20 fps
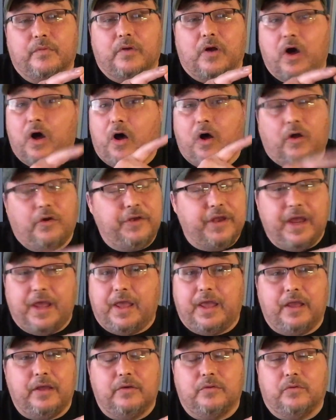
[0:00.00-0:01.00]
all
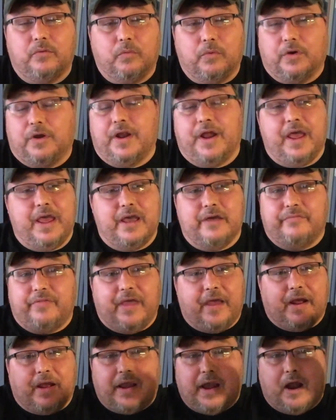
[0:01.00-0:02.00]
day, we're going to have
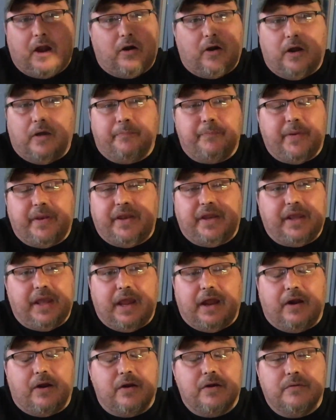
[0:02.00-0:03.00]
that car up in the
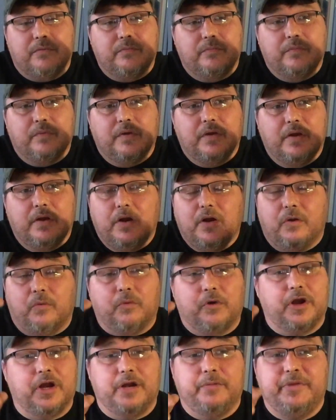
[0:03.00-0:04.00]
air.
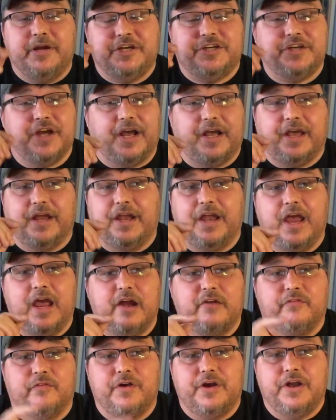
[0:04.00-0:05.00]
We're going to be checking
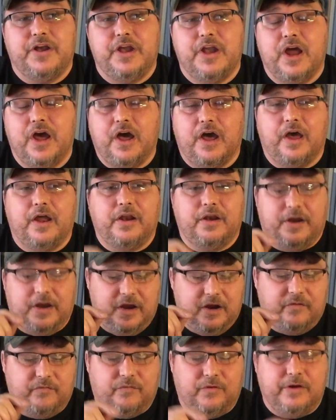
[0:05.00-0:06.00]
every nut,
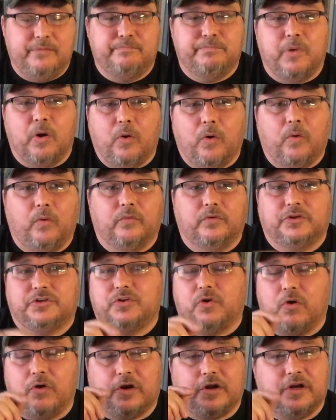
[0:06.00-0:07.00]
every bolt,
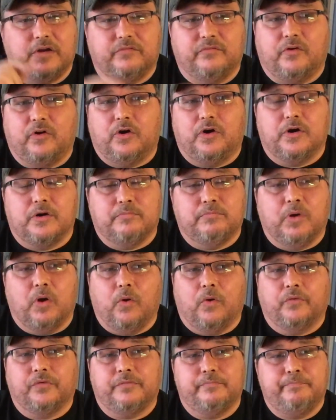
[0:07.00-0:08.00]
torque converter
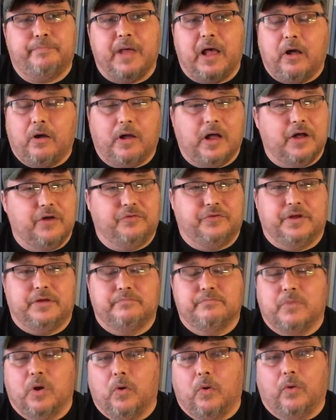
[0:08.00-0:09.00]
bolts, bell housing
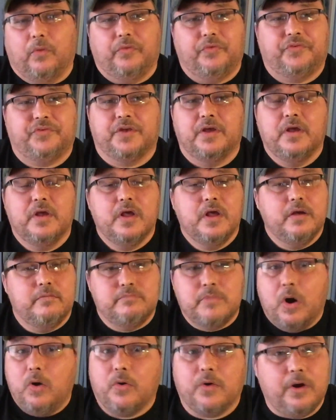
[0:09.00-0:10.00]
bolts,
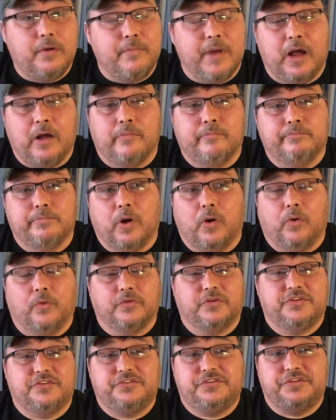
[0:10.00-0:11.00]
motor mount
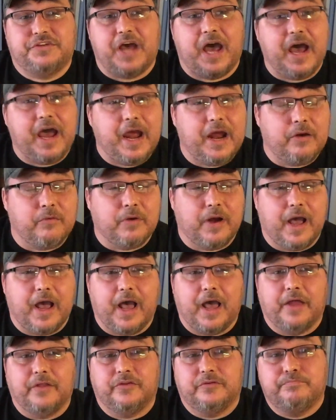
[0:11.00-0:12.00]
bolts, tie
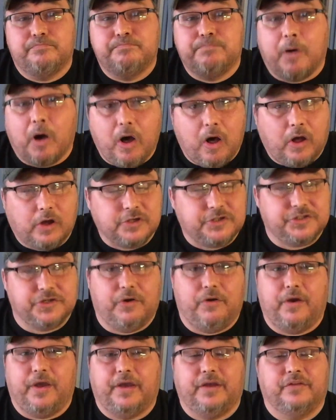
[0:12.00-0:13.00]
rods, ball
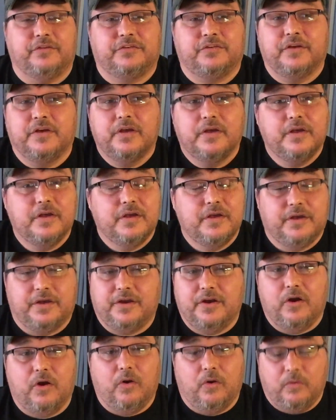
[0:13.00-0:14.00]
joints,
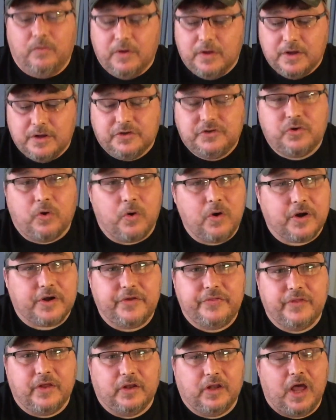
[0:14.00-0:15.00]

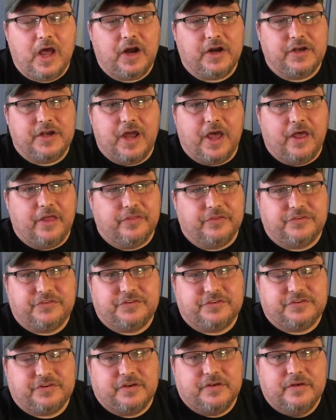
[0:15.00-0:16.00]
torquing the lug
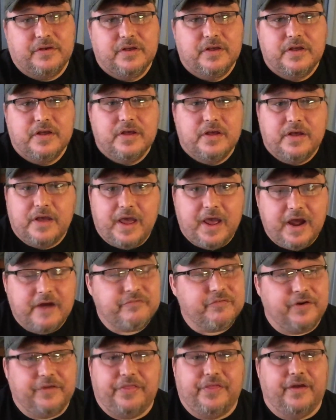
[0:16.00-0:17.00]
nuts,
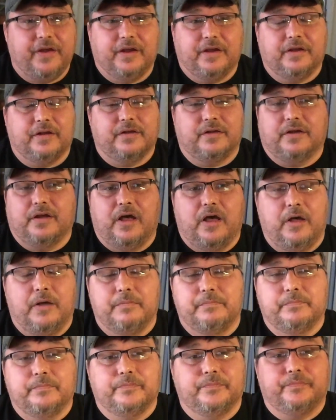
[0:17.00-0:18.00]
everything.
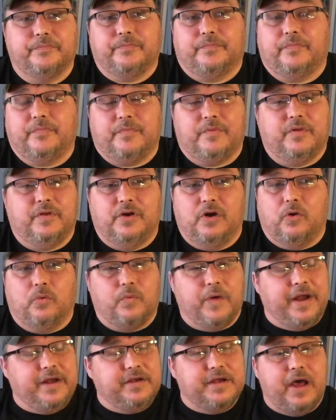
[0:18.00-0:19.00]

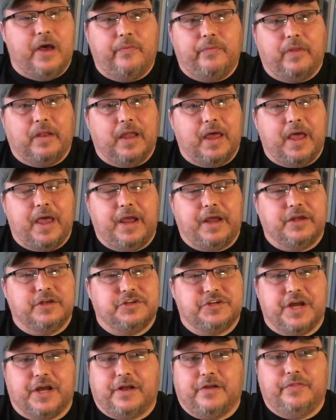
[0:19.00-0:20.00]
Right down the line,
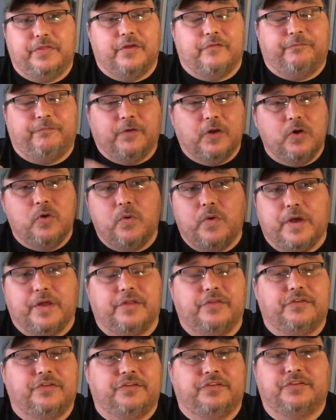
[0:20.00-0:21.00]
checking the
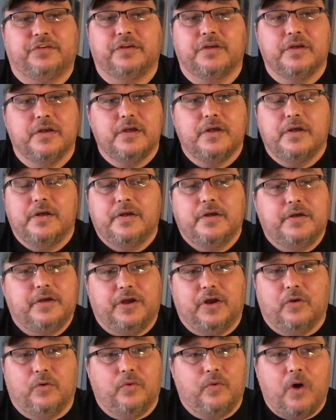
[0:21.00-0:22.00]
fluids,
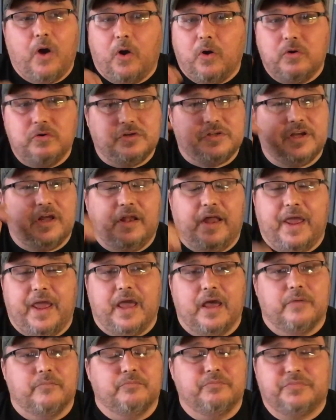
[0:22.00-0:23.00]
hose
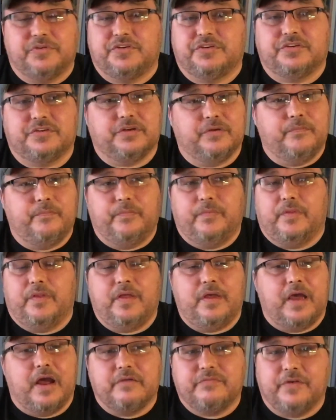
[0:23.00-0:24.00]
clamps,
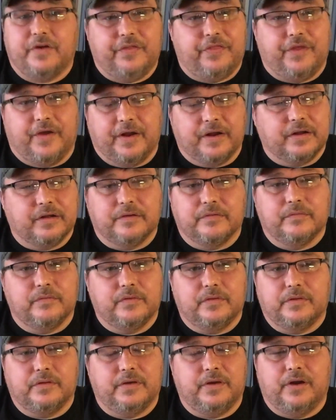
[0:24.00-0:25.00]
everything.
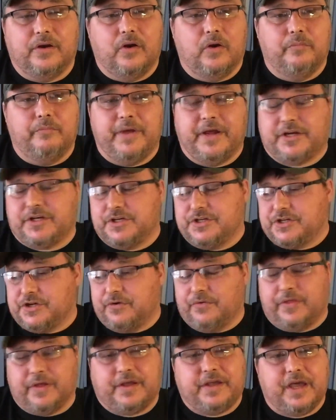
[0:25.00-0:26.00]
Making
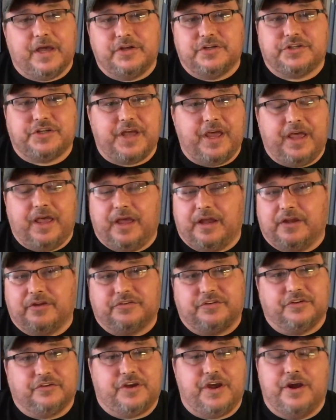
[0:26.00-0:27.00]
sure the catch can is
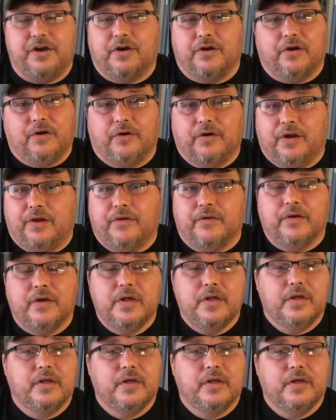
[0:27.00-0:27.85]
secure, and